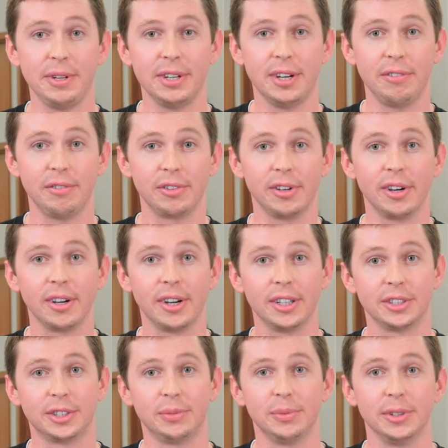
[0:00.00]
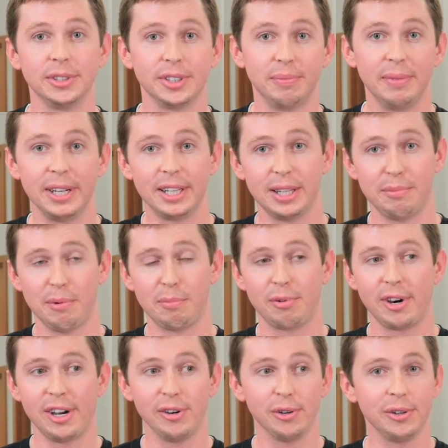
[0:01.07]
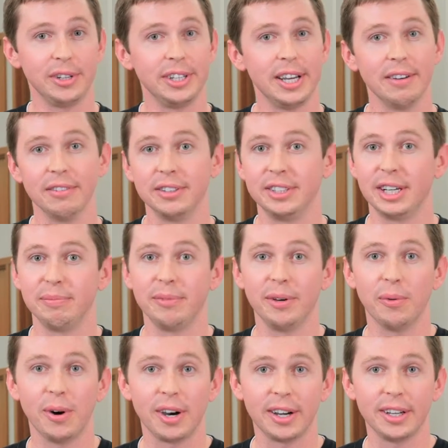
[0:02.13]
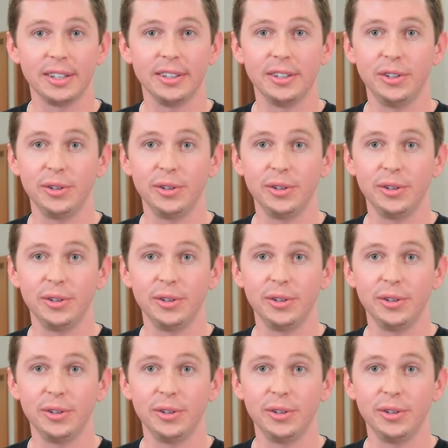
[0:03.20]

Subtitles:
beyond for our customers and make them a priority every time they walk in the